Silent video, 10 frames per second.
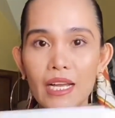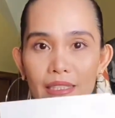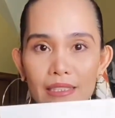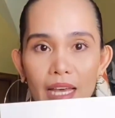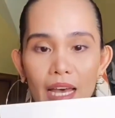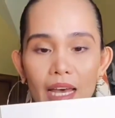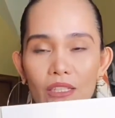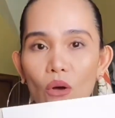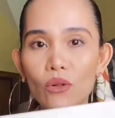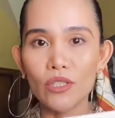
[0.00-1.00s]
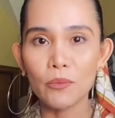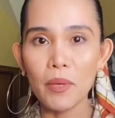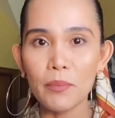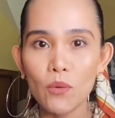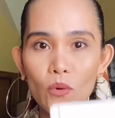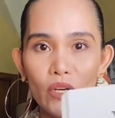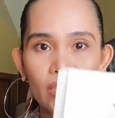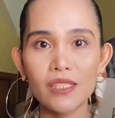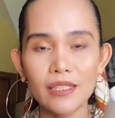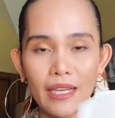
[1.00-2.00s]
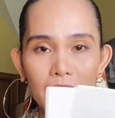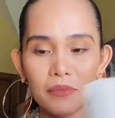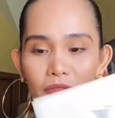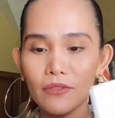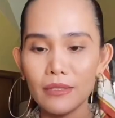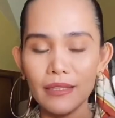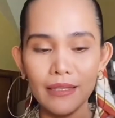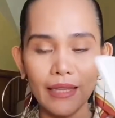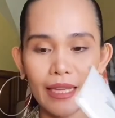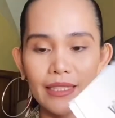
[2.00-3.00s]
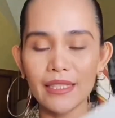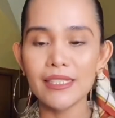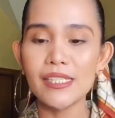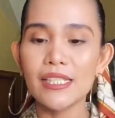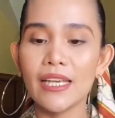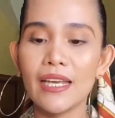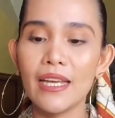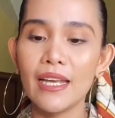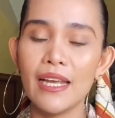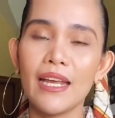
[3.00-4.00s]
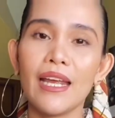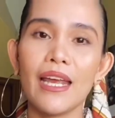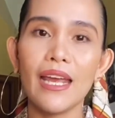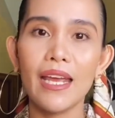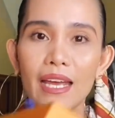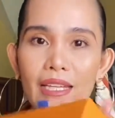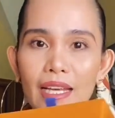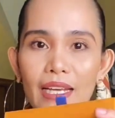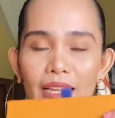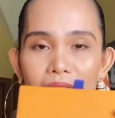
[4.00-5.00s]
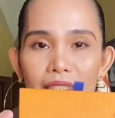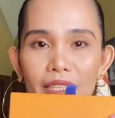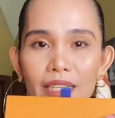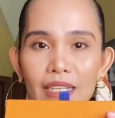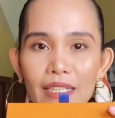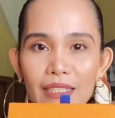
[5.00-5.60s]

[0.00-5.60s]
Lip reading: that all your paperwork comes like this? And literally,